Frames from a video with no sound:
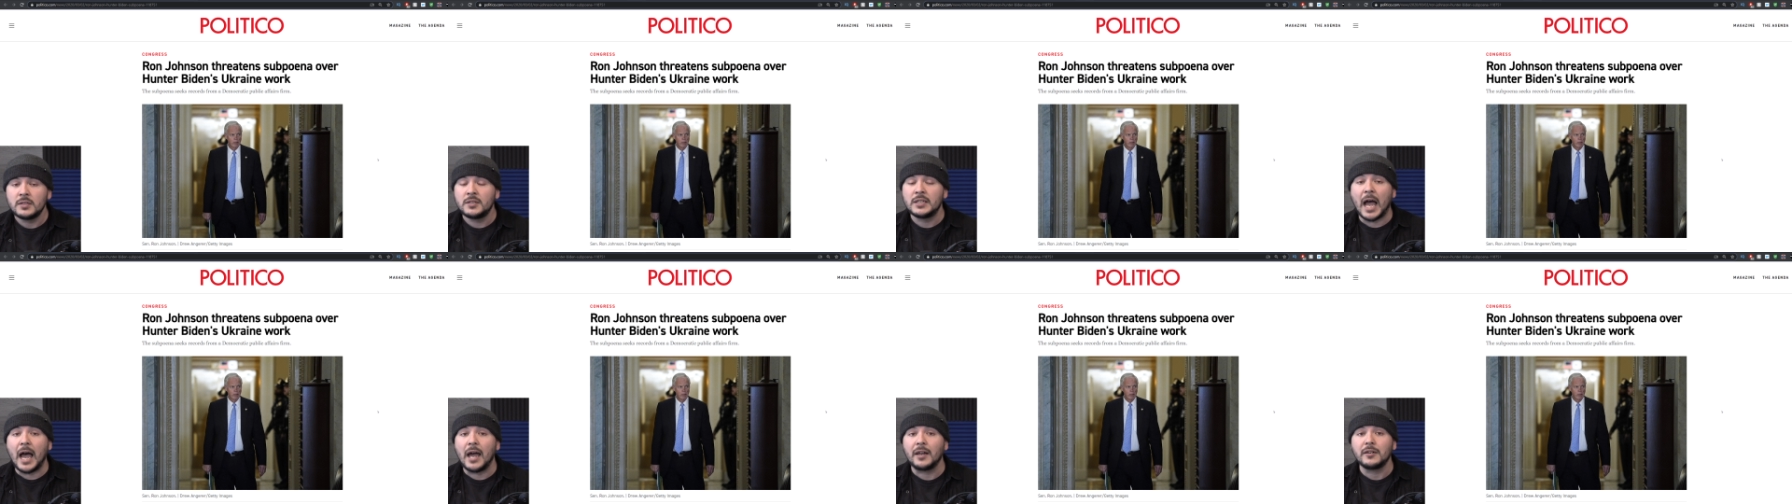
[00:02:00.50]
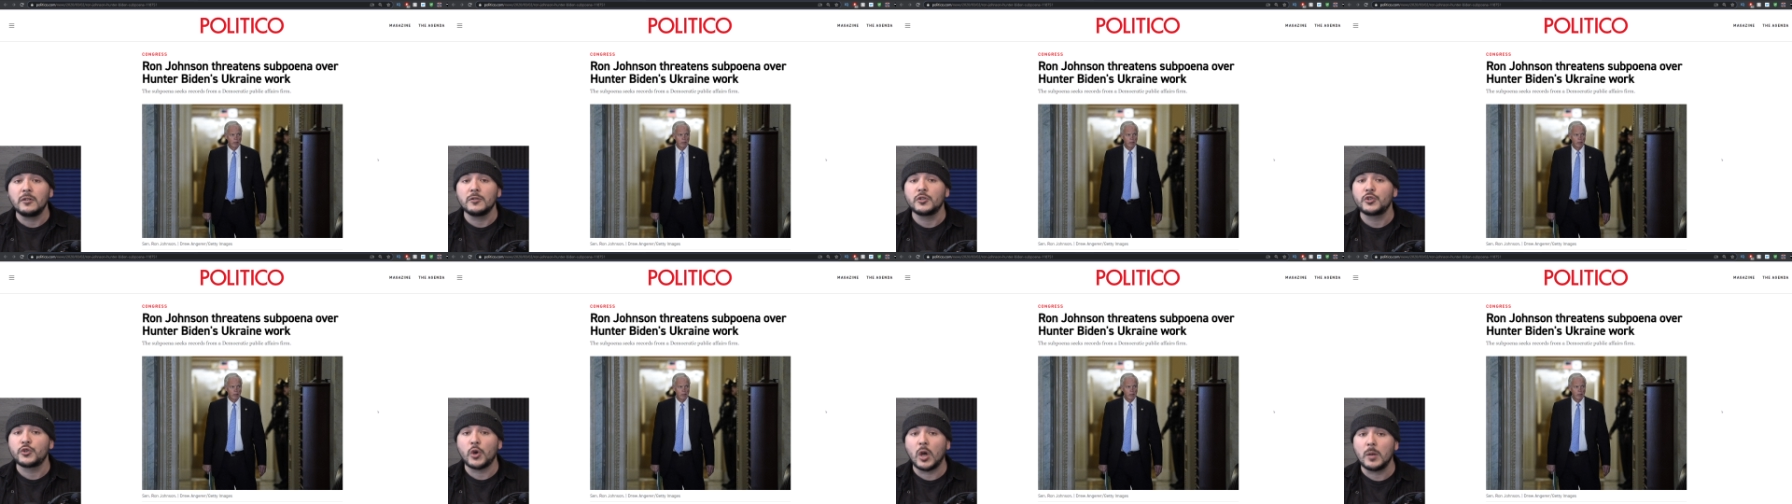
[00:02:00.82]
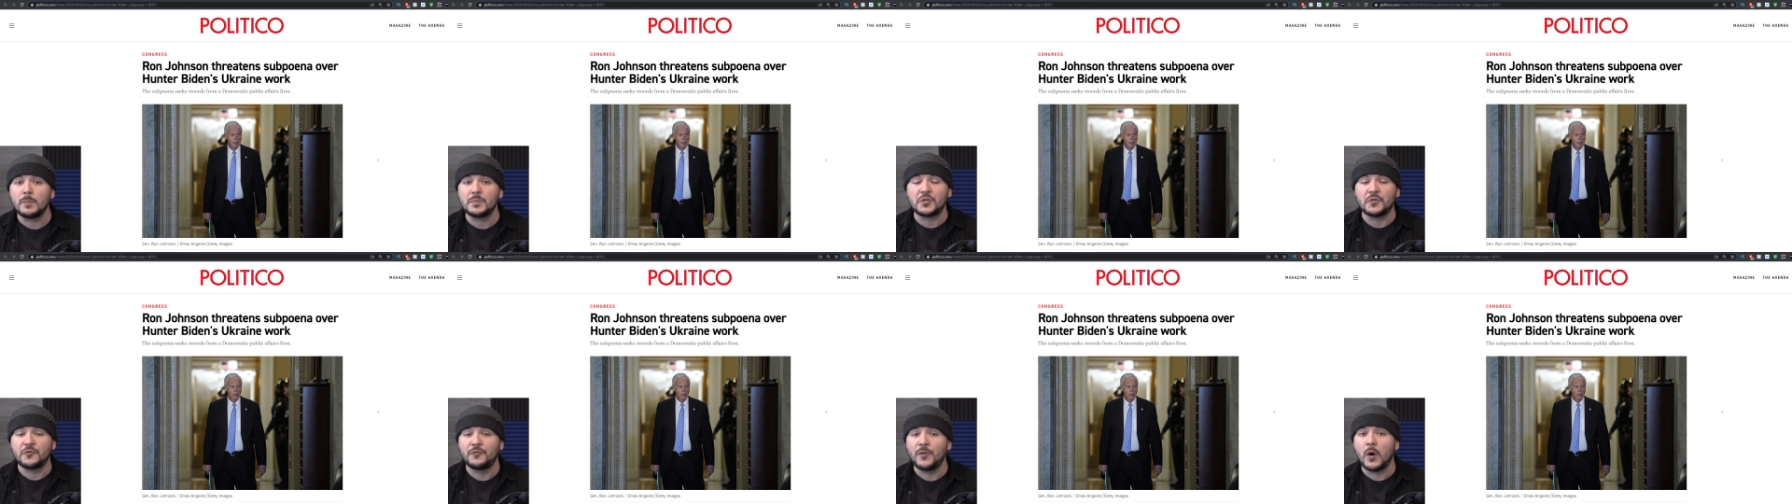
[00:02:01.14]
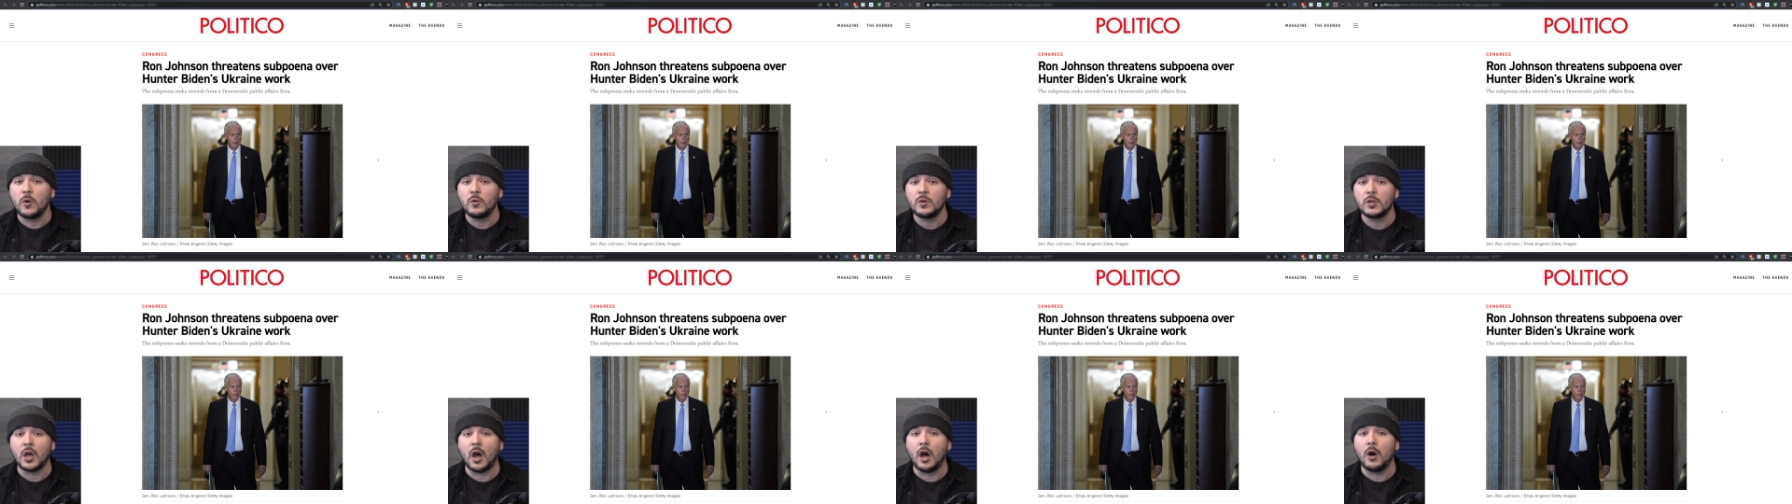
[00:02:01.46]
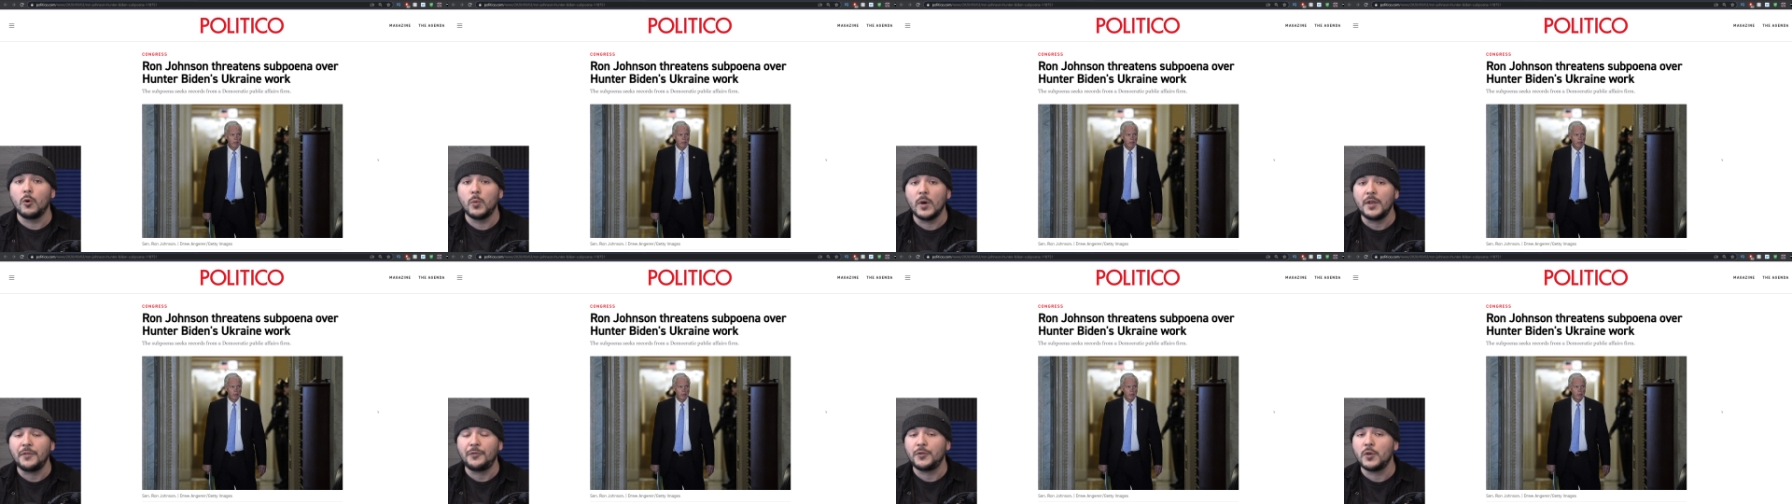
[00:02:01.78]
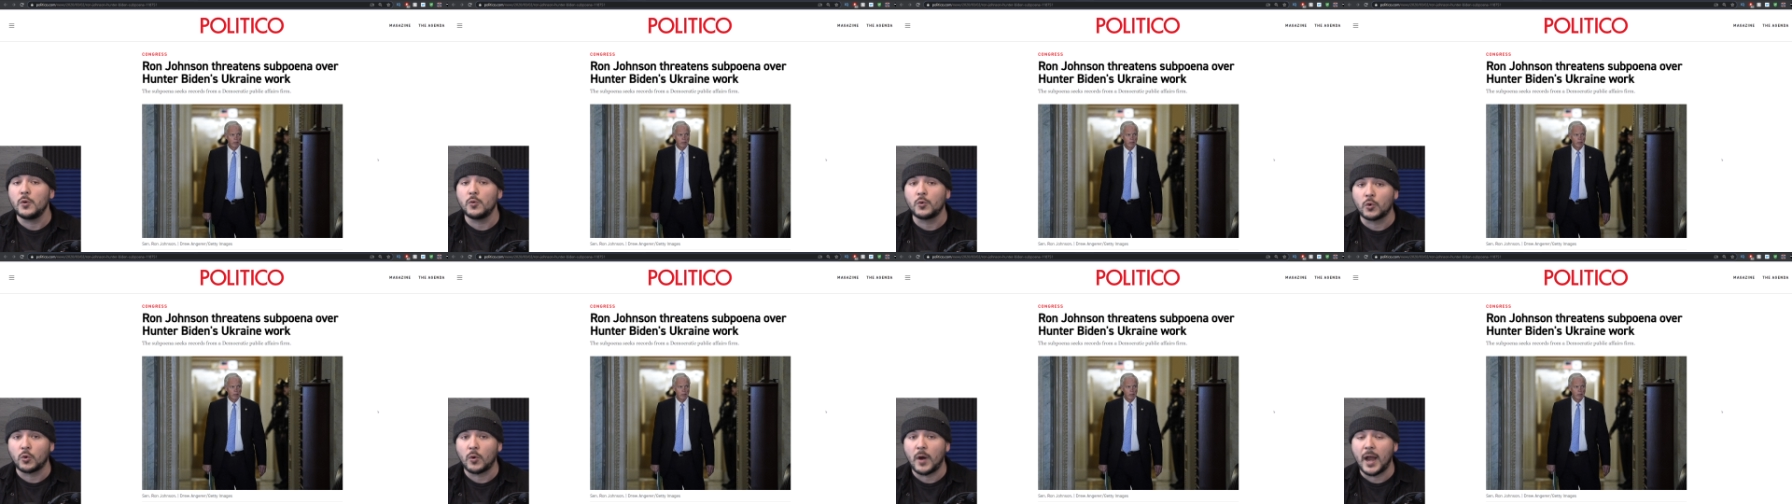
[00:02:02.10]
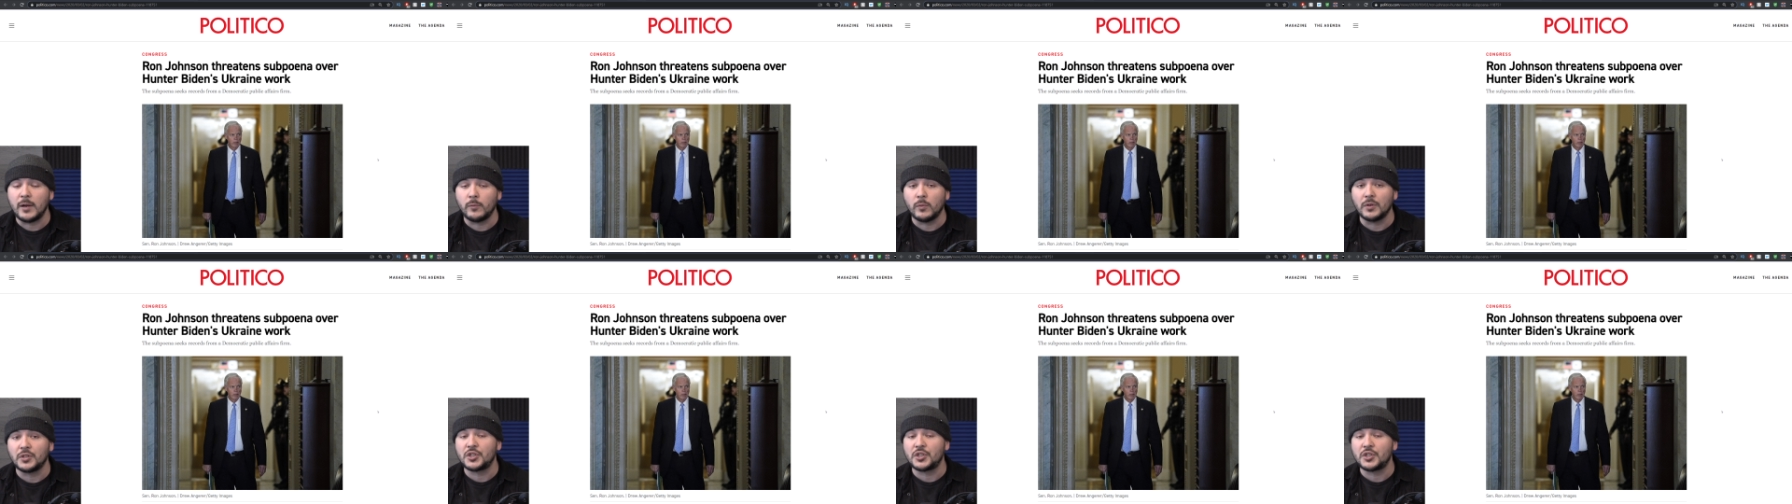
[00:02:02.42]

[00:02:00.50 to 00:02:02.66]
Donald Trump's phone call with Ukraine,